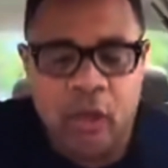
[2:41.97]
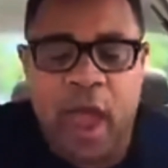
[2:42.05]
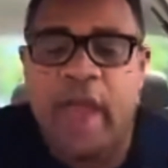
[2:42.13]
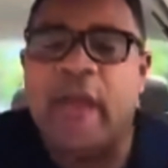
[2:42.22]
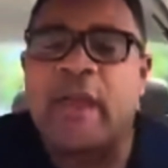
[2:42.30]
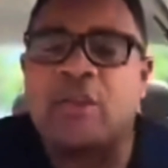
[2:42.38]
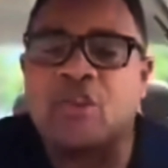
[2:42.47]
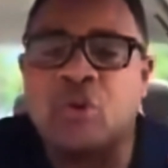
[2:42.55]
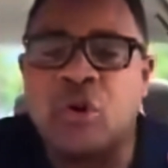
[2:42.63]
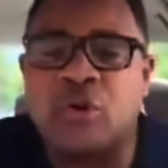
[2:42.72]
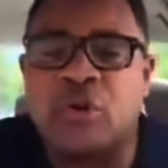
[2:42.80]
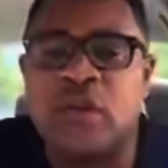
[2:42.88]
I can
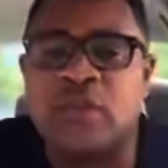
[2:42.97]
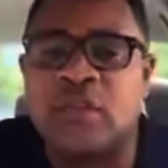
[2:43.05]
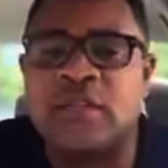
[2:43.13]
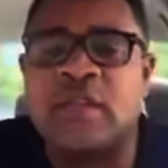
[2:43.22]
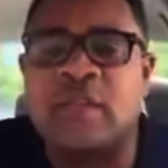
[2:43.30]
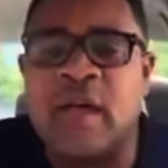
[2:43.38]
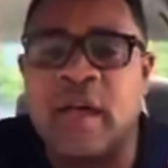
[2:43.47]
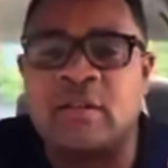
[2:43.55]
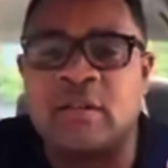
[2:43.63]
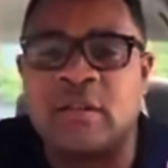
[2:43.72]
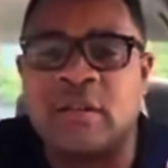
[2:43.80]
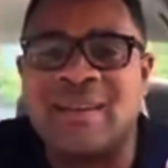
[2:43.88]
assure you that of the
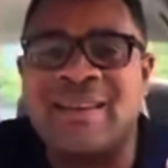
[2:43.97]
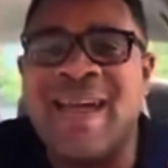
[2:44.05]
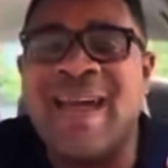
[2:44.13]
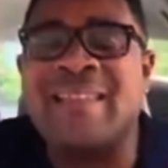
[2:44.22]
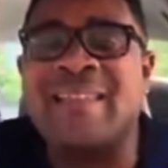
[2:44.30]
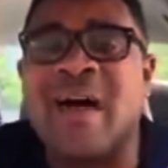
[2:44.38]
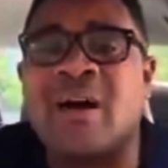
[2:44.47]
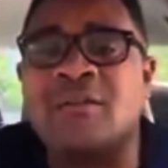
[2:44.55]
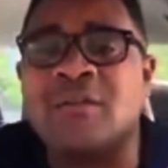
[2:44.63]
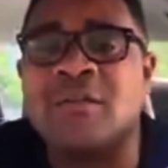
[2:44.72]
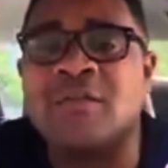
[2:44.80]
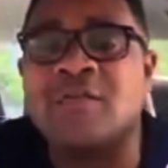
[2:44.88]
10,000,
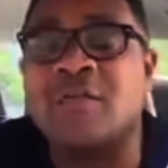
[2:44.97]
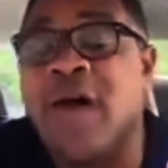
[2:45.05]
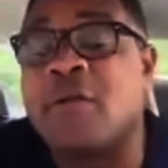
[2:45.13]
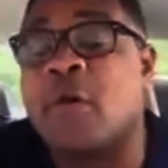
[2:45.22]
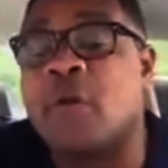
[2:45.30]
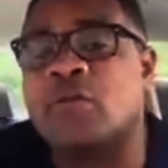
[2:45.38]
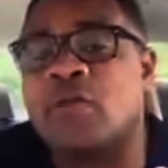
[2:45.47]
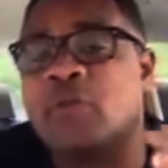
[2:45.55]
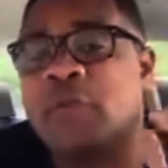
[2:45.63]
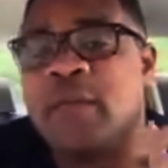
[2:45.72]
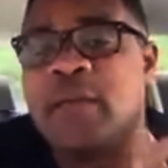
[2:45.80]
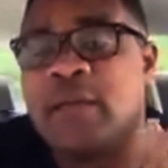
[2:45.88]
9,500
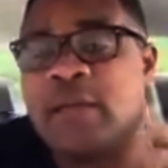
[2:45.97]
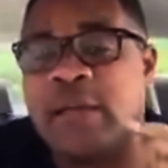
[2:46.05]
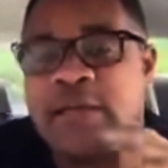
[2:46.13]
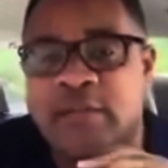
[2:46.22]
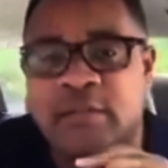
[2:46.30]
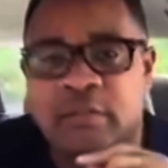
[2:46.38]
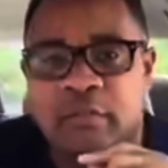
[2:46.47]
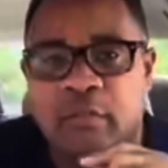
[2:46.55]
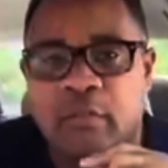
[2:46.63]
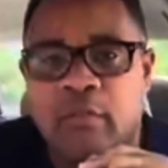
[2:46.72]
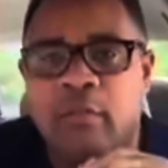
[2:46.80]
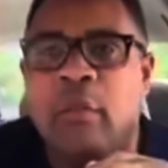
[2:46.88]
will be Indians.
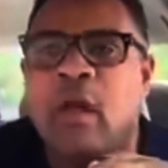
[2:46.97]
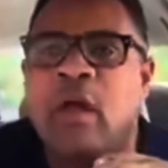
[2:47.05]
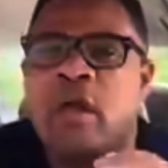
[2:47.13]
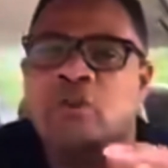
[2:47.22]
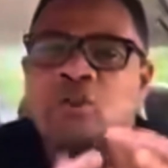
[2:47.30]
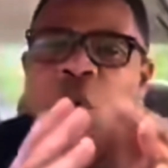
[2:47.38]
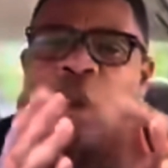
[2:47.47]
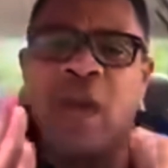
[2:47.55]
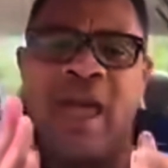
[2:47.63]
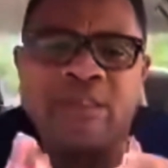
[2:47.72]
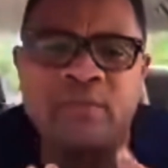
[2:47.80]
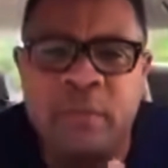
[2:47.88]
So
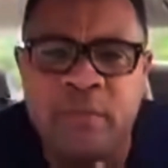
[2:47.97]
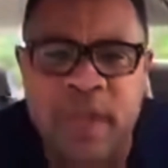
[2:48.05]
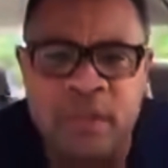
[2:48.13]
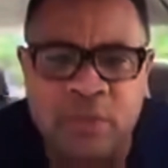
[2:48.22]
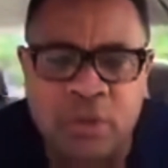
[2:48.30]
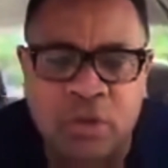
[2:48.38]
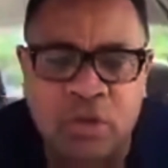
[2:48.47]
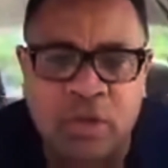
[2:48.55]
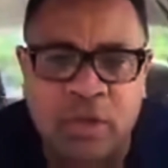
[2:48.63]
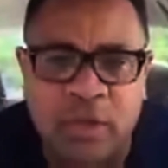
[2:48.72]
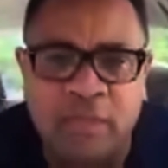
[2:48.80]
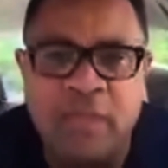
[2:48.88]
what has been my exposure
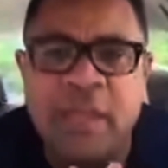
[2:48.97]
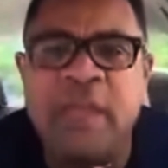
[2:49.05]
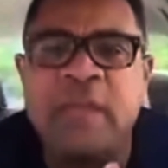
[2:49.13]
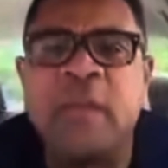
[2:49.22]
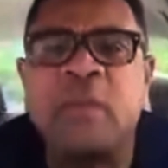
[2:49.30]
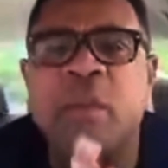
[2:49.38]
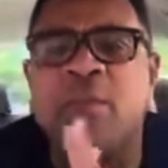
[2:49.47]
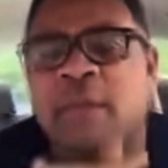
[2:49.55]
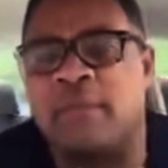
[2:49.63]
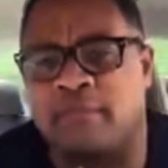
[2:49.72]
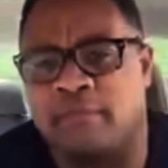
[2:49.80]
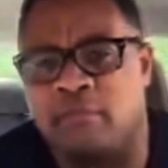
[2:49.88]
there? Indian
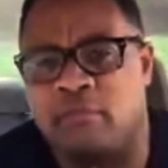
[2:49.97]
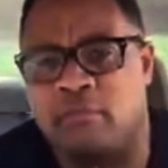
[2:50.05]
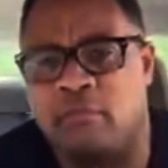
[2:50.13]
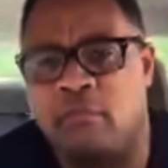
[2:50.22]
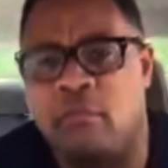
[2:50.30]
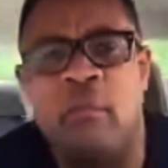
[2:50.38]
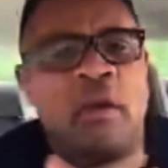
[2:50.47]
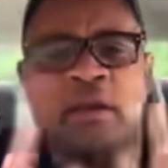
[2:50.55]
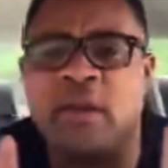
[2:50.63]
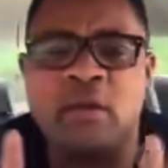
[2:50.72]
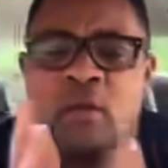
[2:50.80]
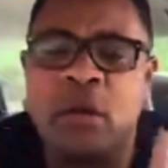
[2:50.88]
women.
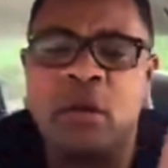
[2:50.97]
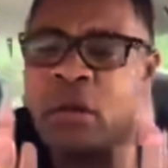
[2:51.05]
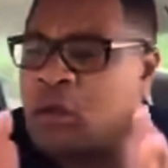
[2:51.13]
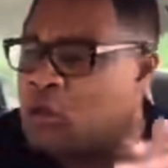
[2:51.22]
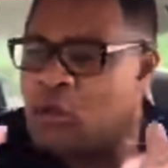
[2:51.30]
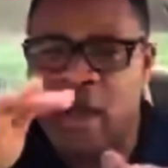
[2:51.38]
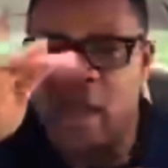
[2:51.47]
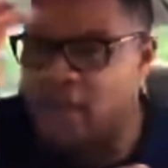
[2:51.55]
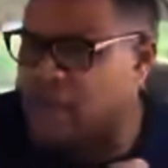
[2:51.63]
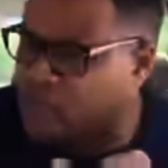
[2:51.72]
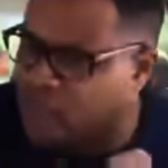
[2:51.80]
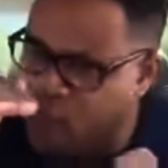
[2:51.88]
They're the one,
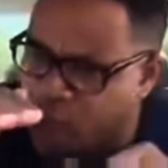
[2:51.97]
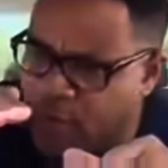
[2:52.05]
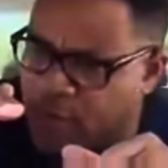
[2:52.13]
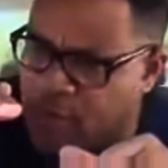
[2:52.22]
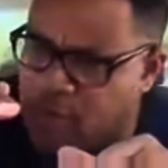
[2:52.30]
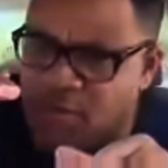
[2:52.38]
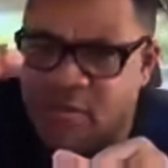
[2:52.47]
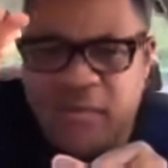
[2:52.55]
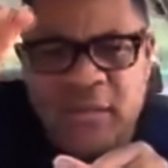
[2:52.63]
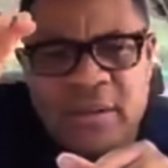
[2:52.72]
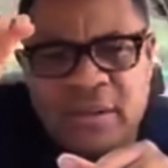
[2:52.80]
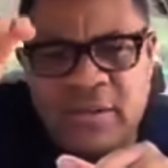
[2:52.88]
they're 4 feet, some
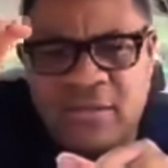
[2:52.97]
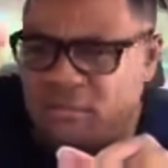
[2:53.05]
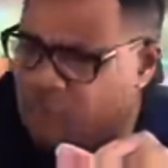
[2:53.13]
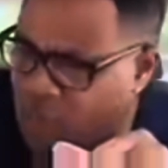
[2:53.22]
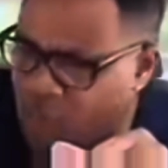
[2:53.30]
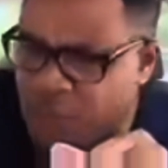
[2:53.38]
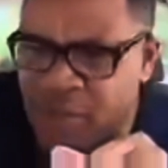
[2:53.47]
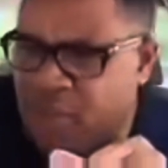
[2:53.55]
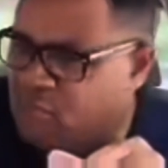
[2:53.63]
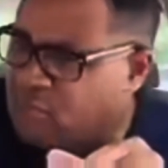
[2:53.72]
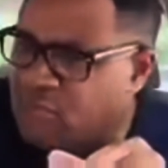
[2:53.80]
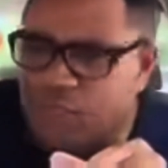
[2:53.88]
of them little 4 feet,